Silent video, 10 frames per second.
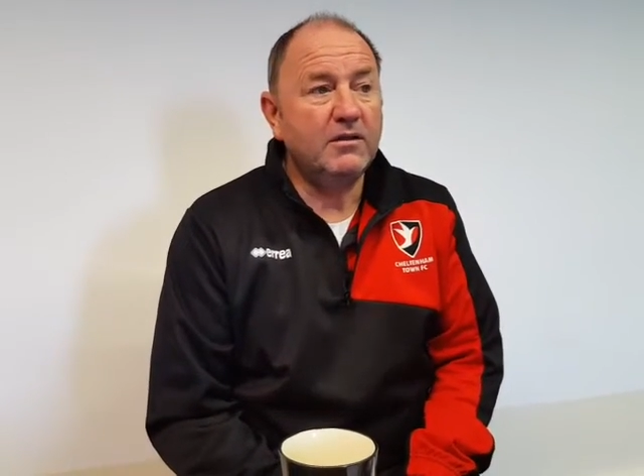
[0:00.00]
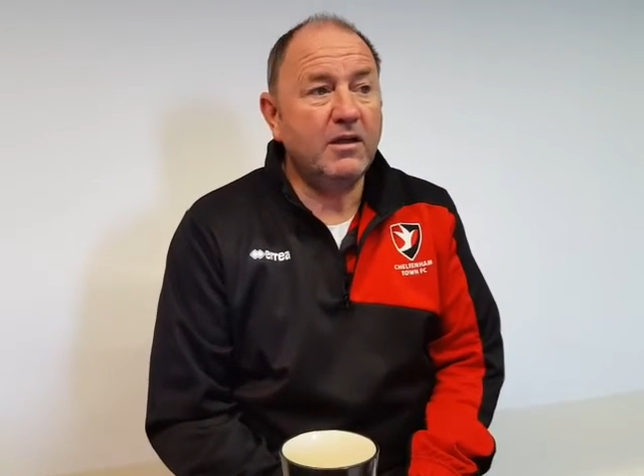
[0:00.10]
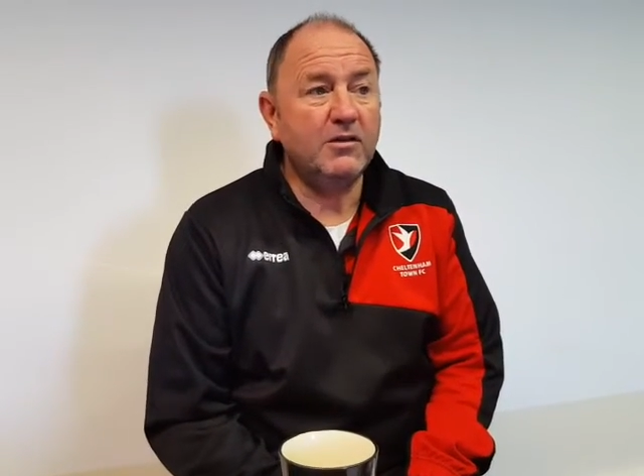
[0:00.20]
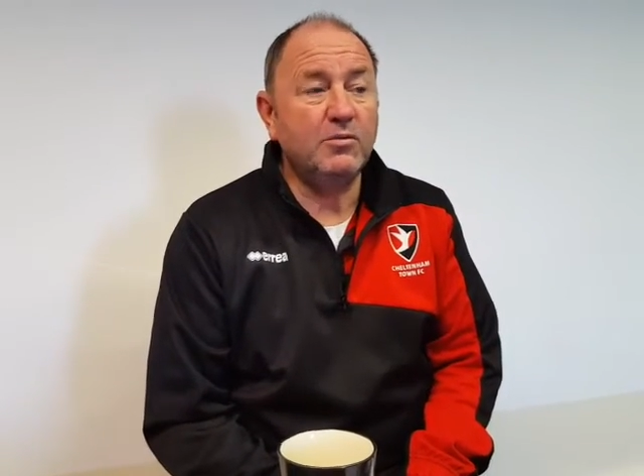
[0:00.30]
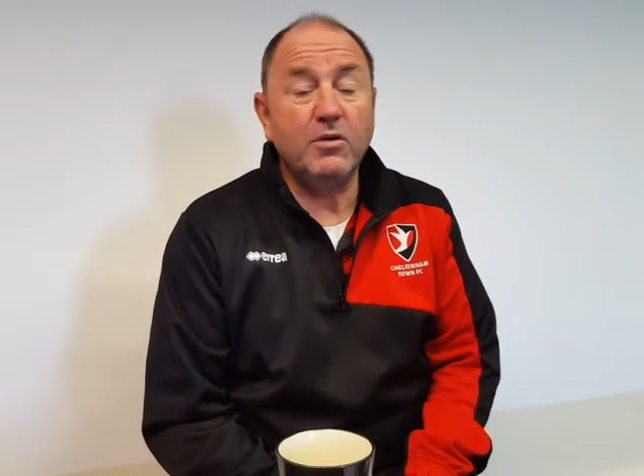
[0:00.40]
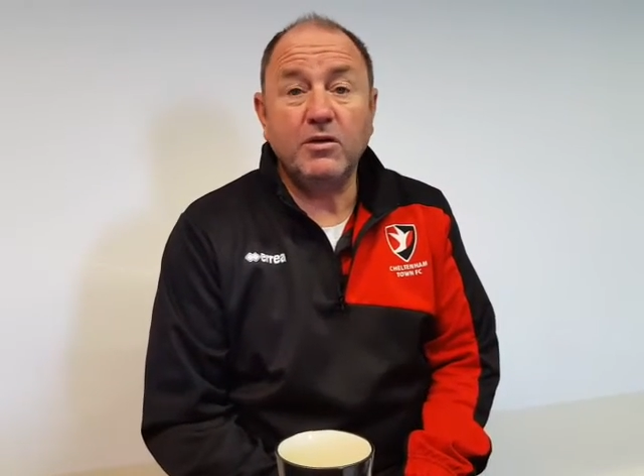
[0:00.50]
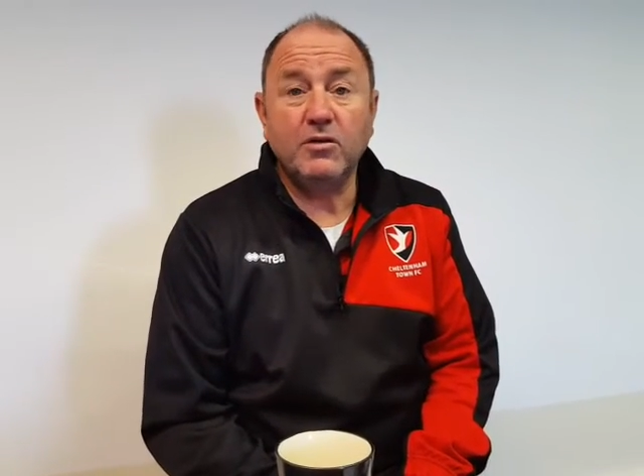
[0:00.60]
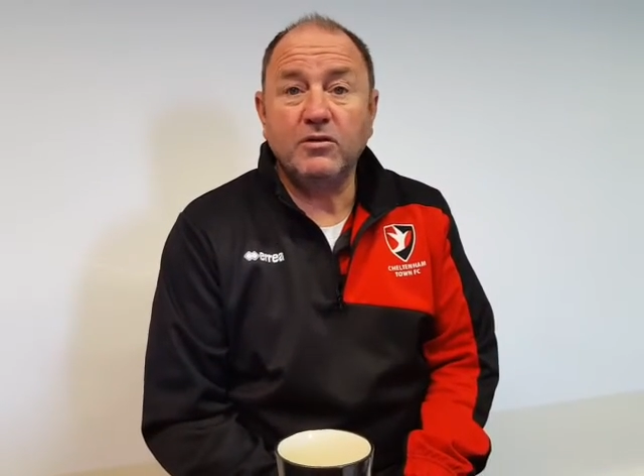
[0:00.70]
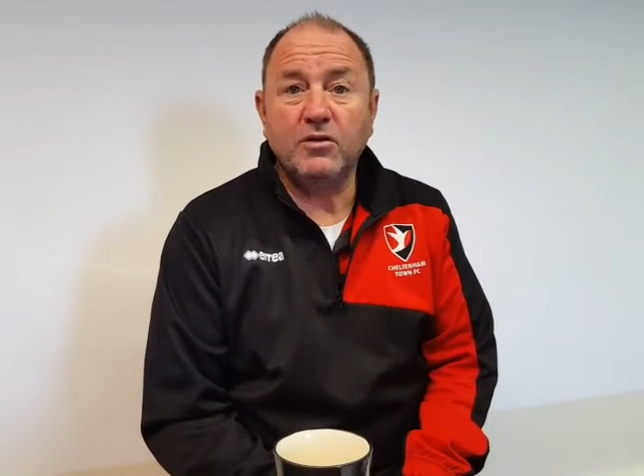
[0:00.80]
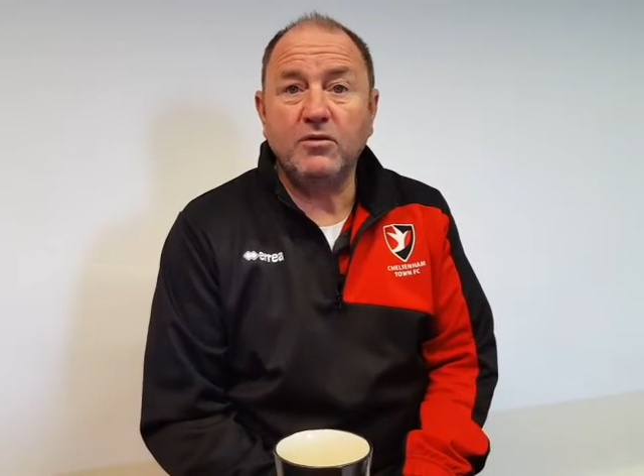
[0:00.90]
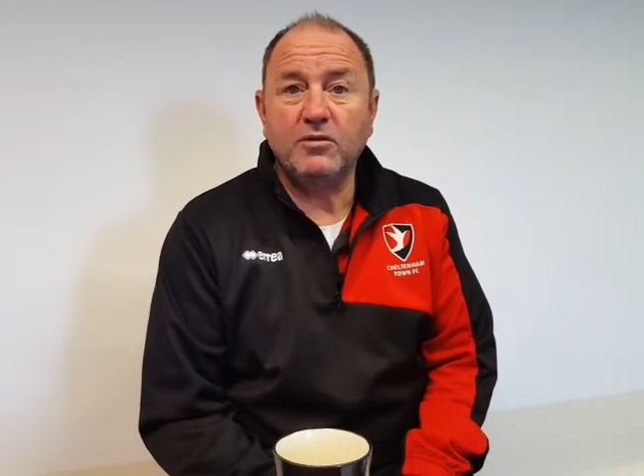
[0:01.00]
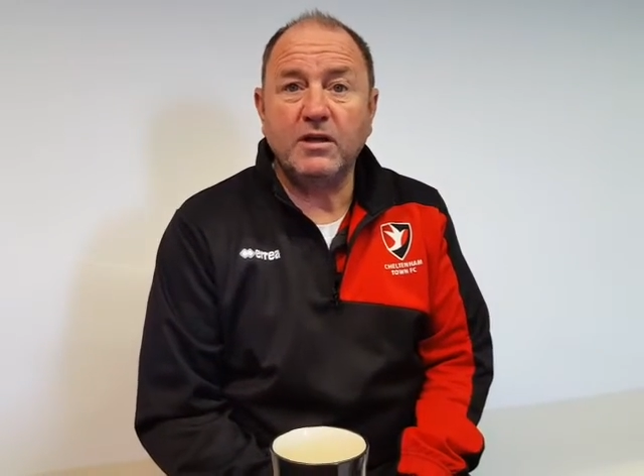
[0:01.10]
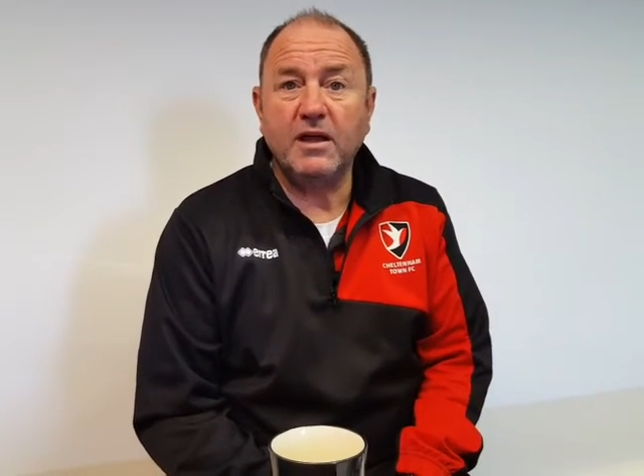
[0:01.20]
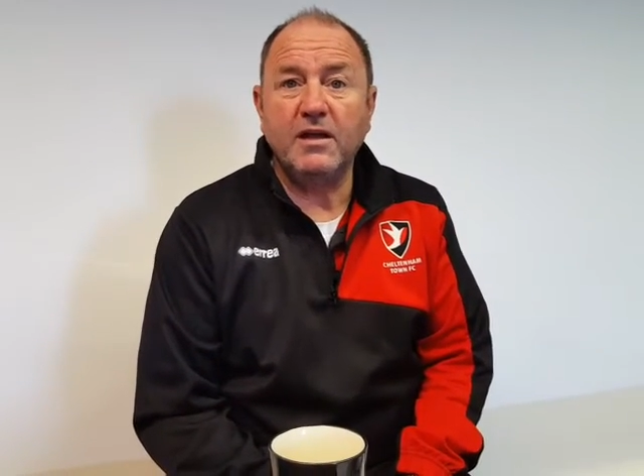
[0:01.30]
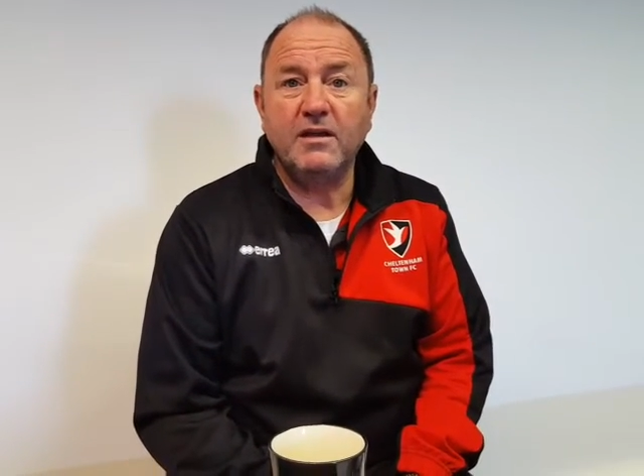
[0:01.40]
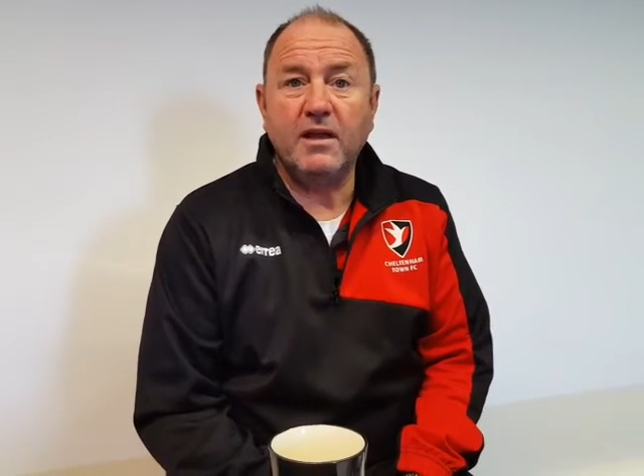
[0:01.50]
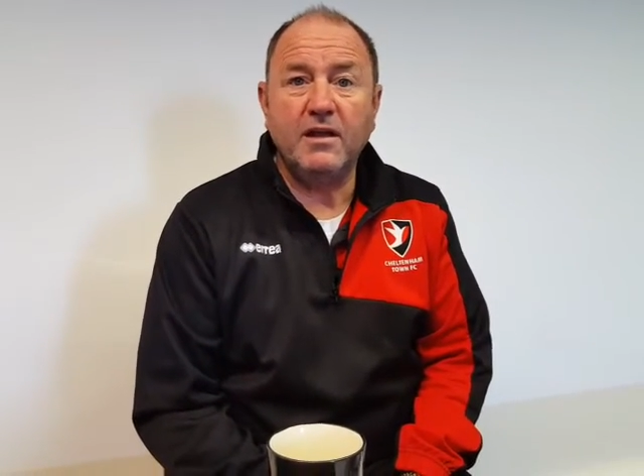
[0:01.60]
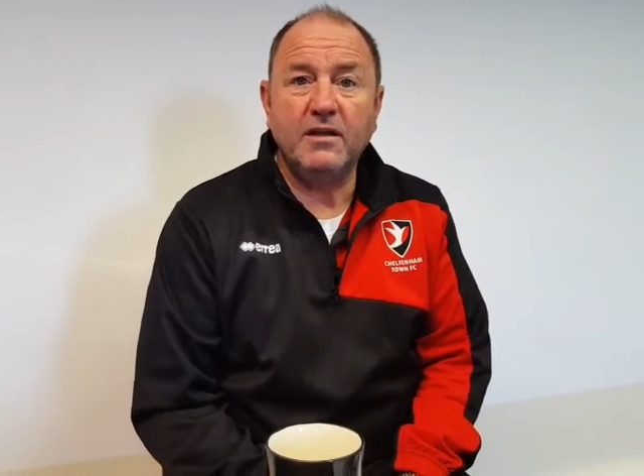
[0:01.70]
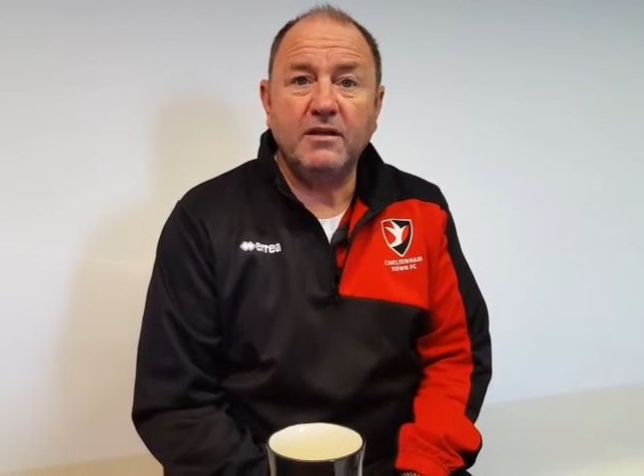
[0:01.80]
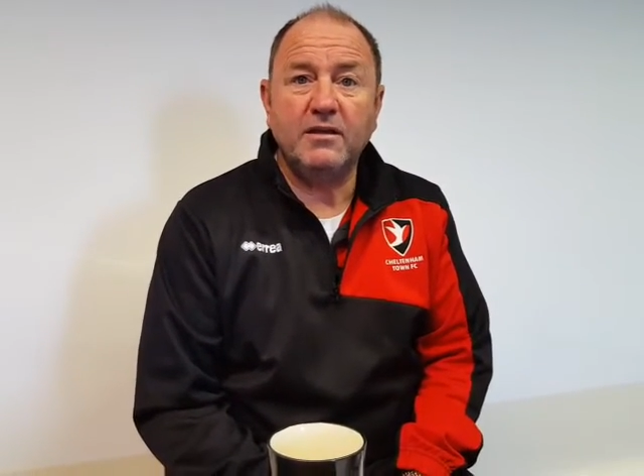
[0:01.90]
that's what you've got to do to gain
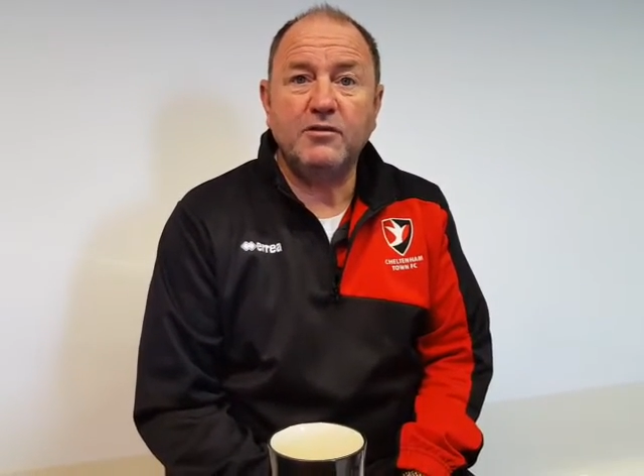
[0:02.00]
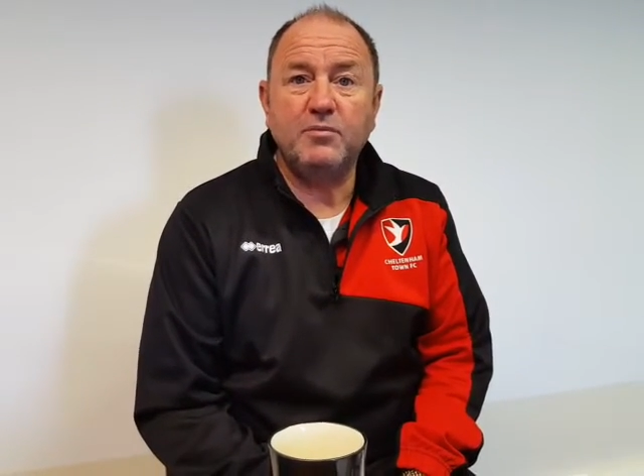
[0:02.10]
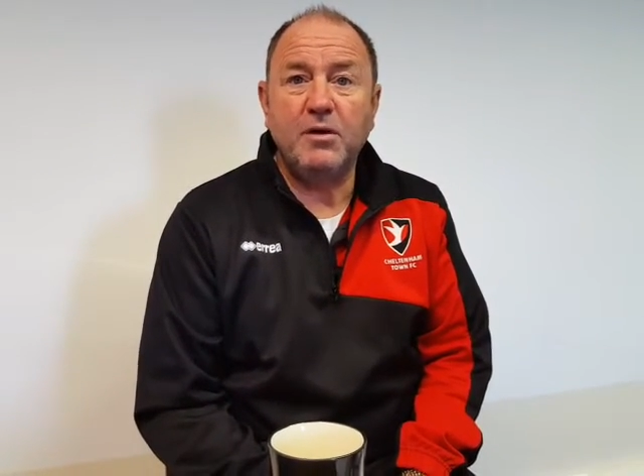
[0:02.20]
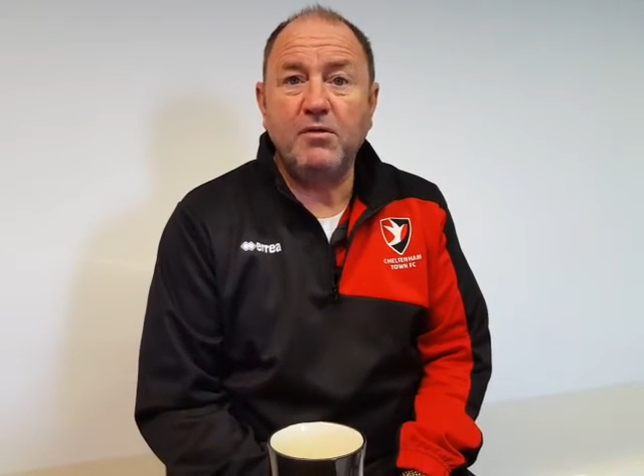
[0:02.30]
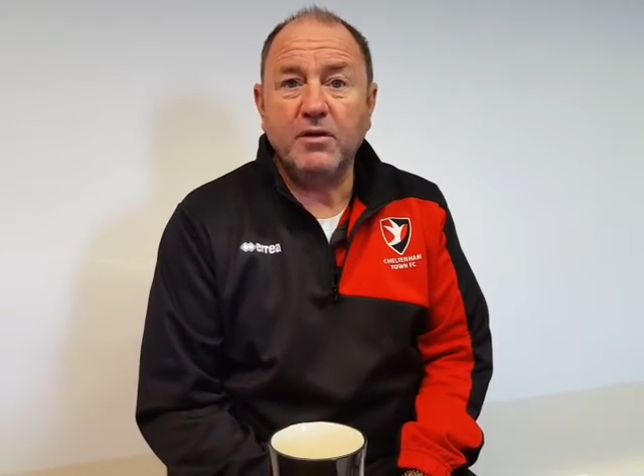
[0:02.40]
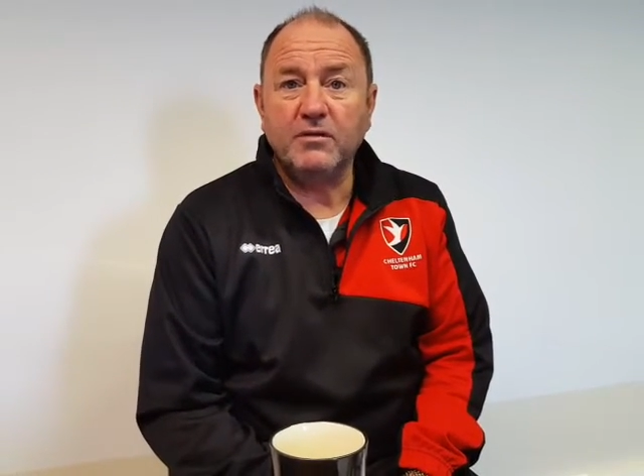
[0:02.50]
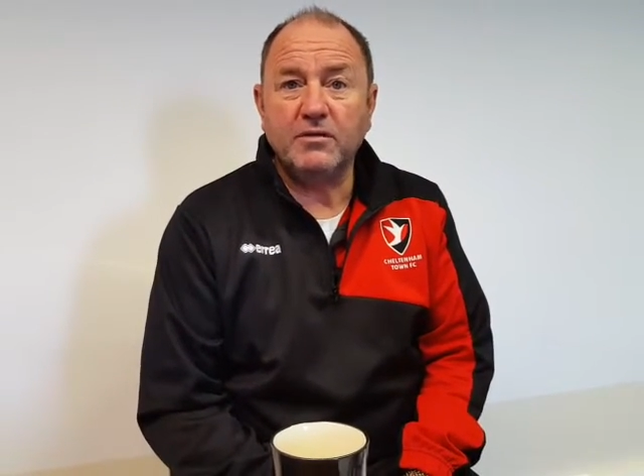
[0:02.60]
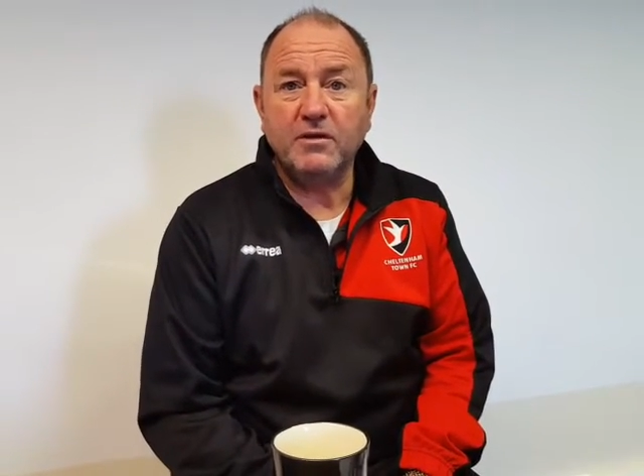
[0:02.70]
that experience.